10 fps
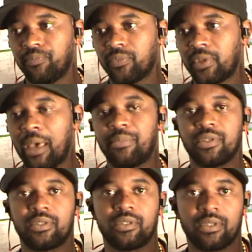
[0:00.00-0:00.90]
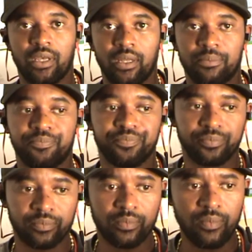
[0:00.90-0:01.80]
That business
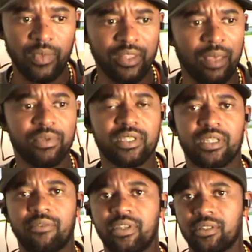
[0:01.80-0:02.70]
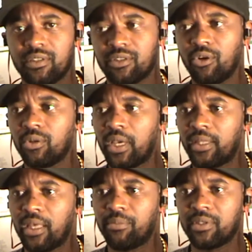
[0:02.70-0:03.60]
I recently sold. I had
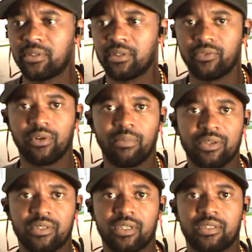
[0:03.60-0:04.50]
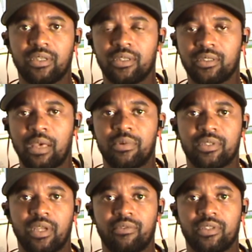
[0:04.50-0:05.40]
that business for about 6 years, and that
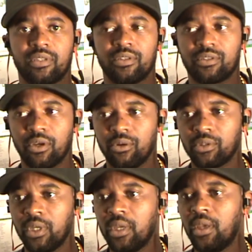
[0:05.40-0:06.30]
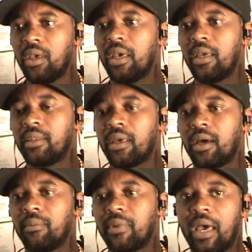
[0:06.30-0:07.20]
business I recently sold. And
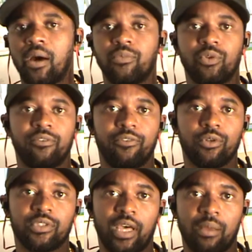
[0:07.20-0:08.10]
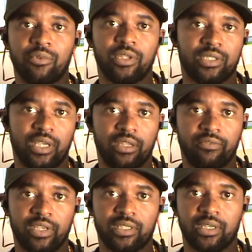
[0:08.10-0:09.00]
now I'm doing full-time real estate
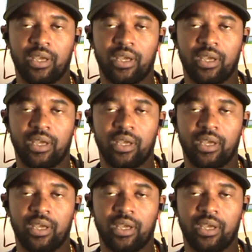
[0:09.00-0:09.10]
investing.